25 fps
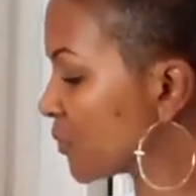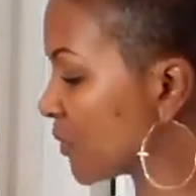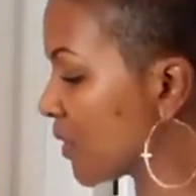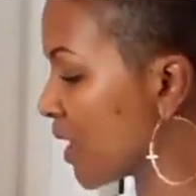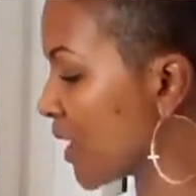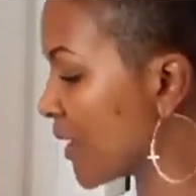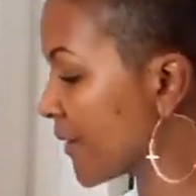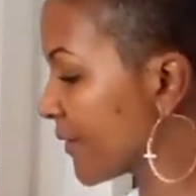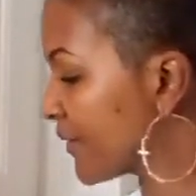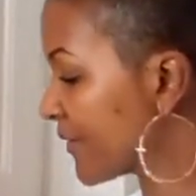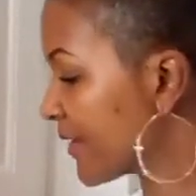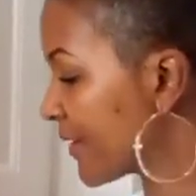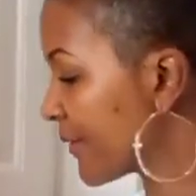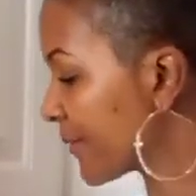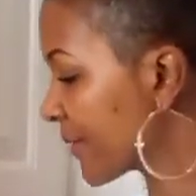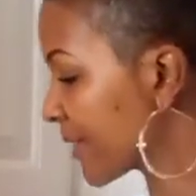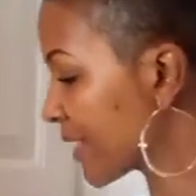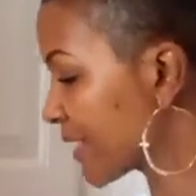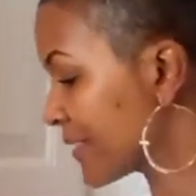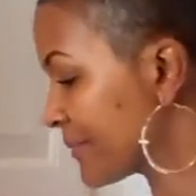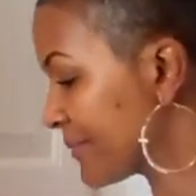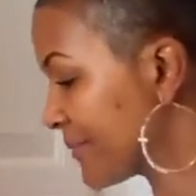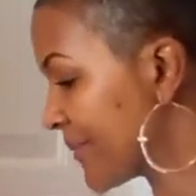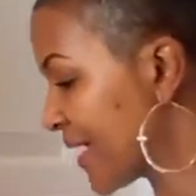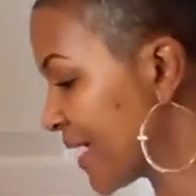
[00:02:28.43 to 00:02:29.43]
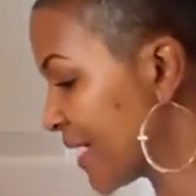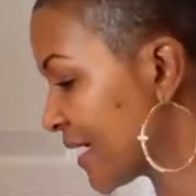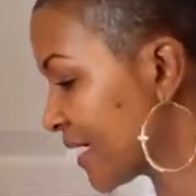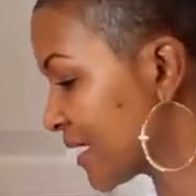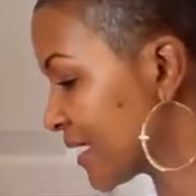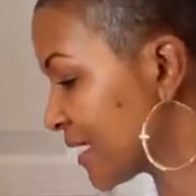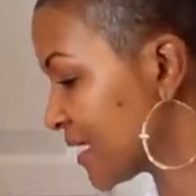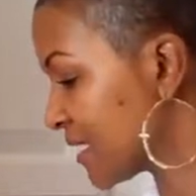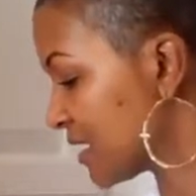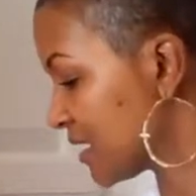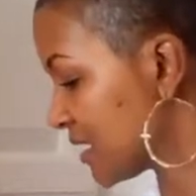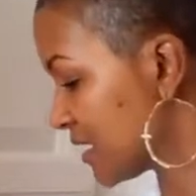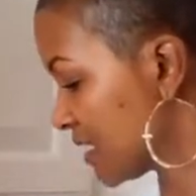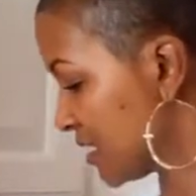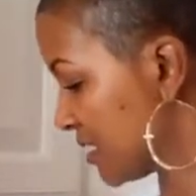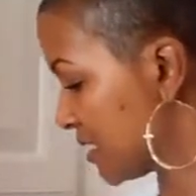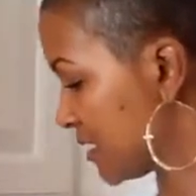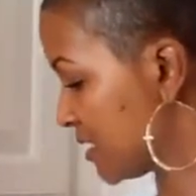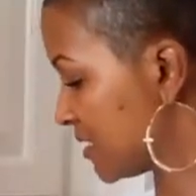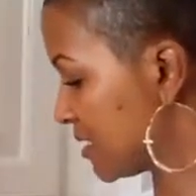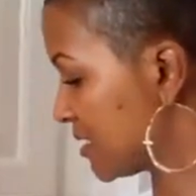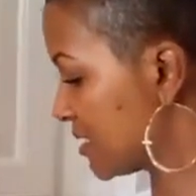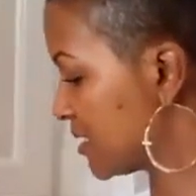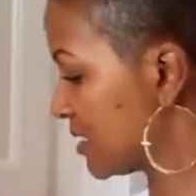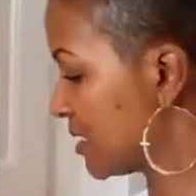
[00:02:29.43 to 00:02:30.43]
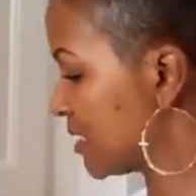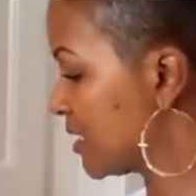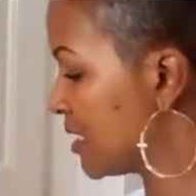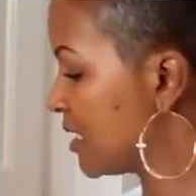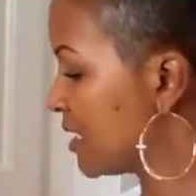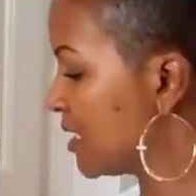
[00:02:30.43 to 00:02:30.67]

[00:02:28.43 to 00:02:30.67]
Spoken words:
water that we're going to make is